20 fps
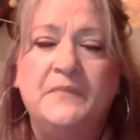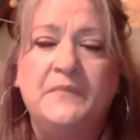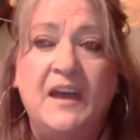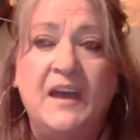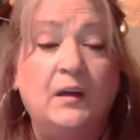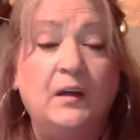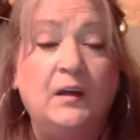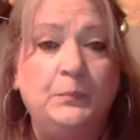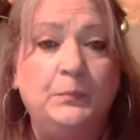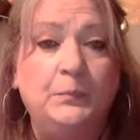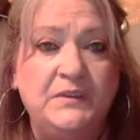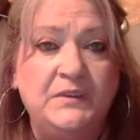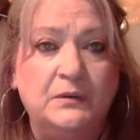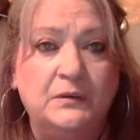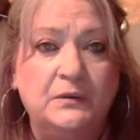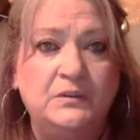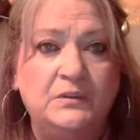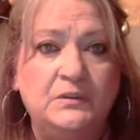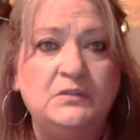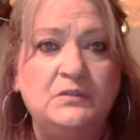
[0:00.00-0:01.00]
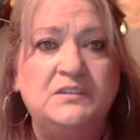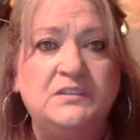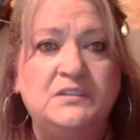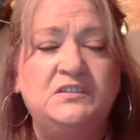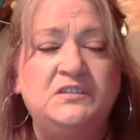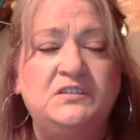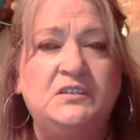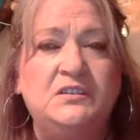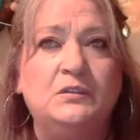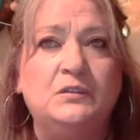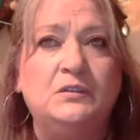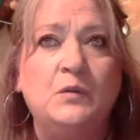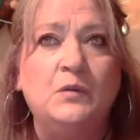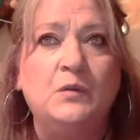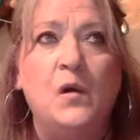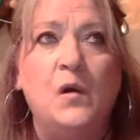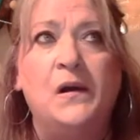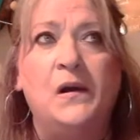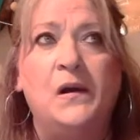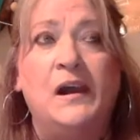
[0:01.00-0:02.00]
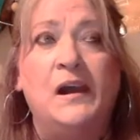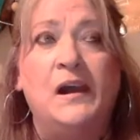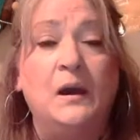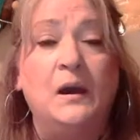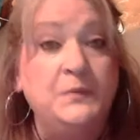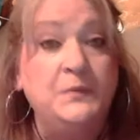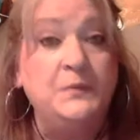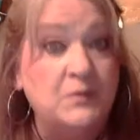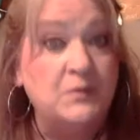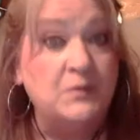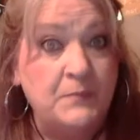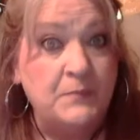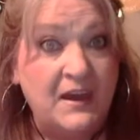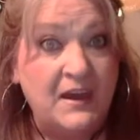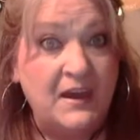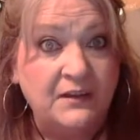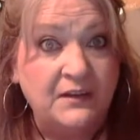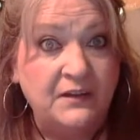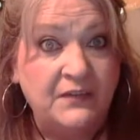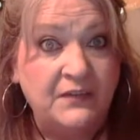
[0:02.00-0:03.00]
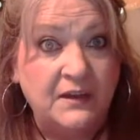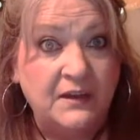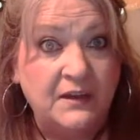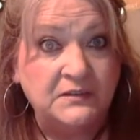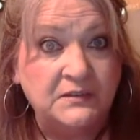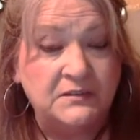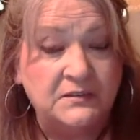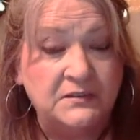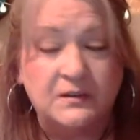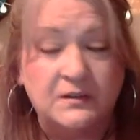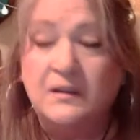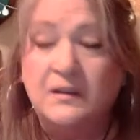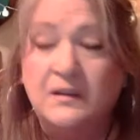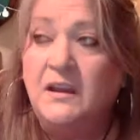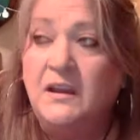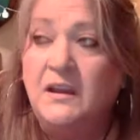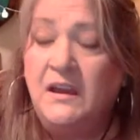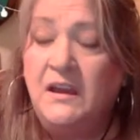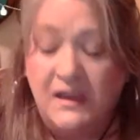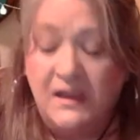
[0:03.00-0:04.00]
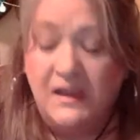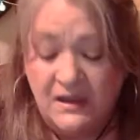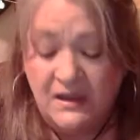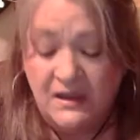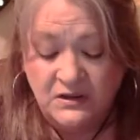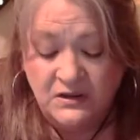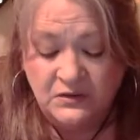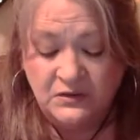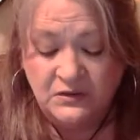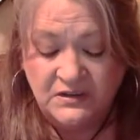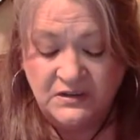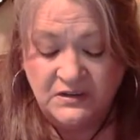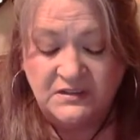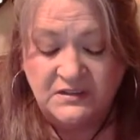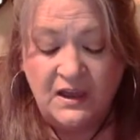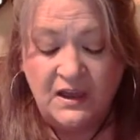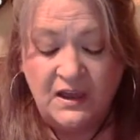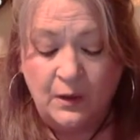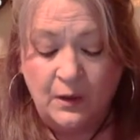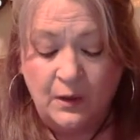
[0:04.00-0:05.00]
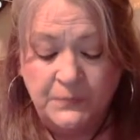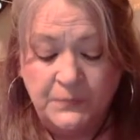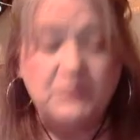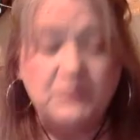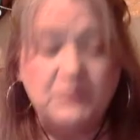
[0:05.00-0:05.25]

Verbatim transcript: help you. Use it to help you to manifest and use it to help you